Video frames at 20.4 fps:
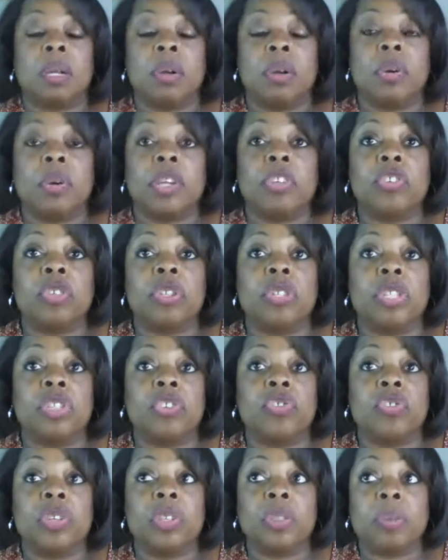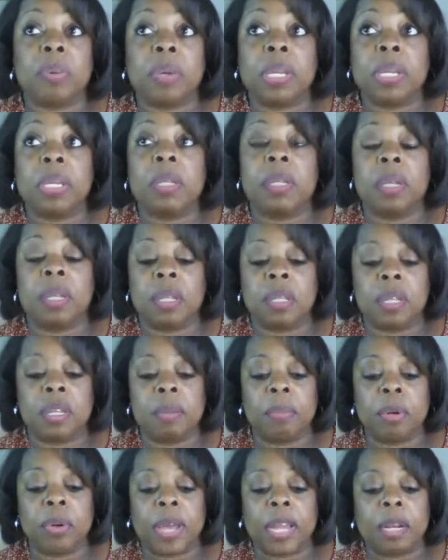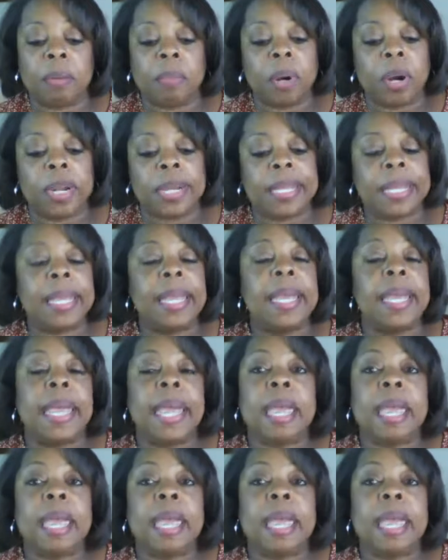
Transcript: Congressional District 3 in the Democratic Party,